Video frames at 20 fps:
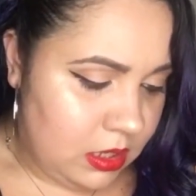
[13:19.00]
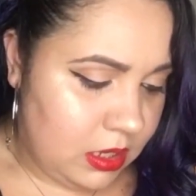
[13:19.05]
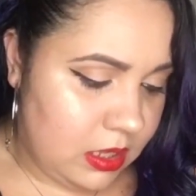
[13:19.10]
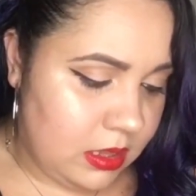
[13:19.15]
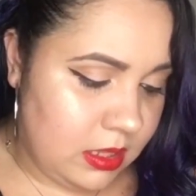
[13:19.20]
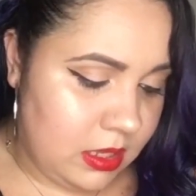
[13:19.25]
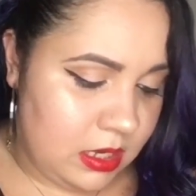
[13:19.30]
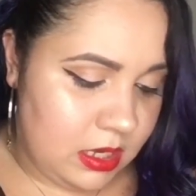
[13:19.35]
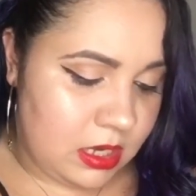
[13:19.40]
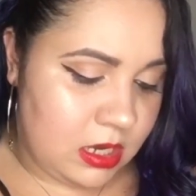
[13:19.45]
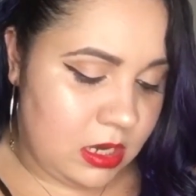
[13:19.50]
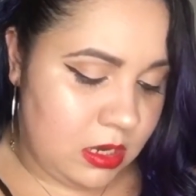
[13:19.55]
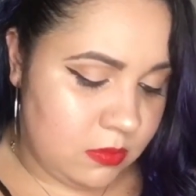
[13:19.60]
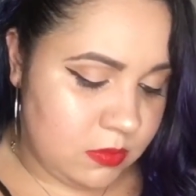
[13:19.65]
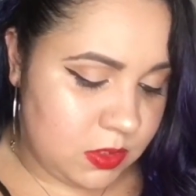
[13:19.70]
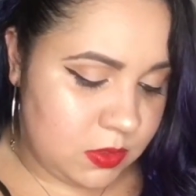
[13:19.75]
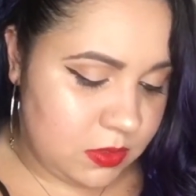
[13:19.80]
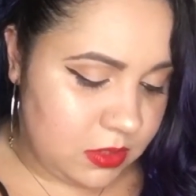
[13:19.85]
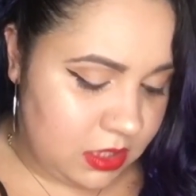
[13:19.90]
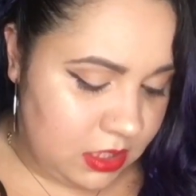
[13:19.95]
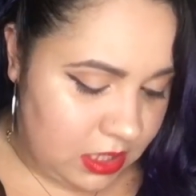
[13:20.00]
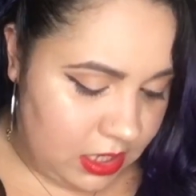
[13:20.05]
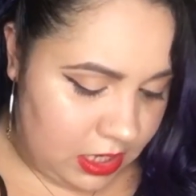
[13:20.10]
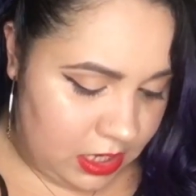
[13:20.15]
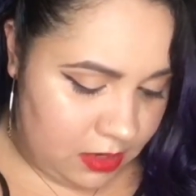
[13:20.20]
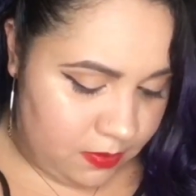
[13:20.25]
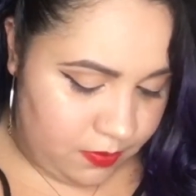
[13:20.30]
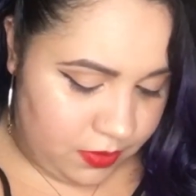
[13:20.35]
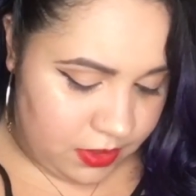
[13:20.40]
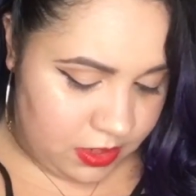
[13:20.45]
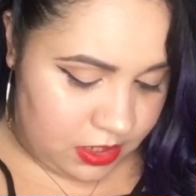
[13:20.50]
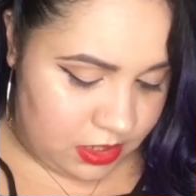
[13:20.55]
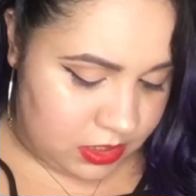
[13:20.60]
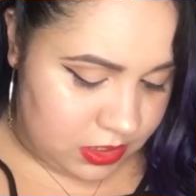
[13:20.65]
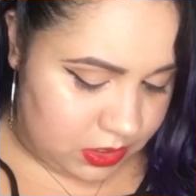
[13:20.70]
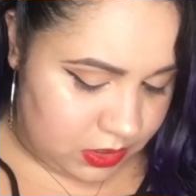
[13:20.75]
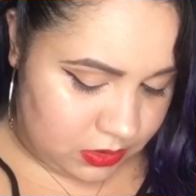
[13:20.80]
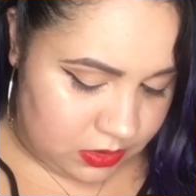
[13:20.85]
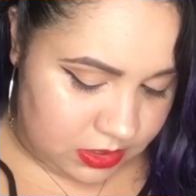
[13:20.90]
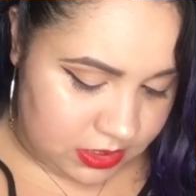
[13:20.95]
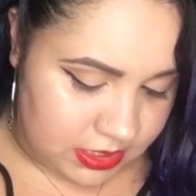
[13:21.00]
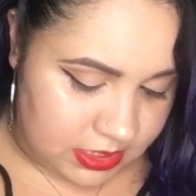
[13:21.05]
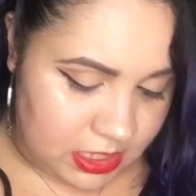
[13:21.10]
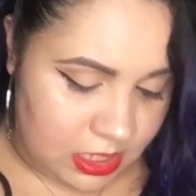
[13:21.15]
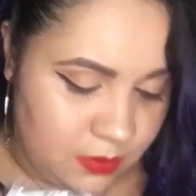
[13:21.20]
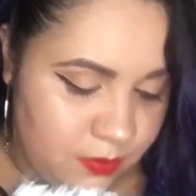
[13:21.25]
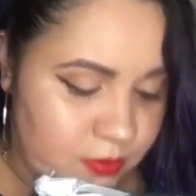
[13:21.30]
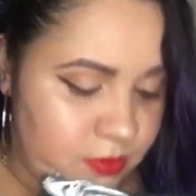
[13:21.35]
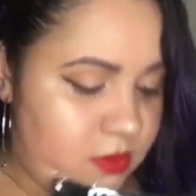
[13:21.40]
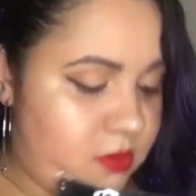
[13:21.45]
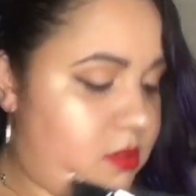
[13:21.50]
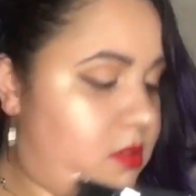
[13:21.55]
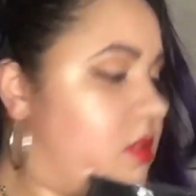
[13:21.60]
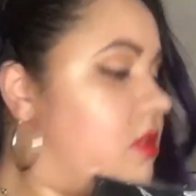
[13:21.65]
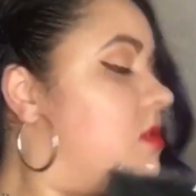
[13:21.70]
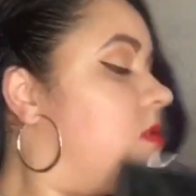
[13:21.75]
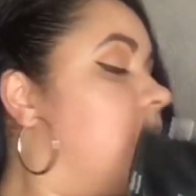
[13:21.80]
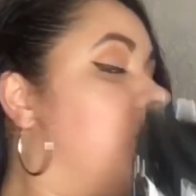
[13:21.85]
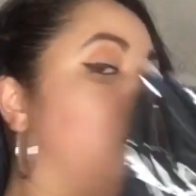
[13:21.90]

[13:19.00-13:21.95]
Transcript: and then it comes with the apron. So this apron's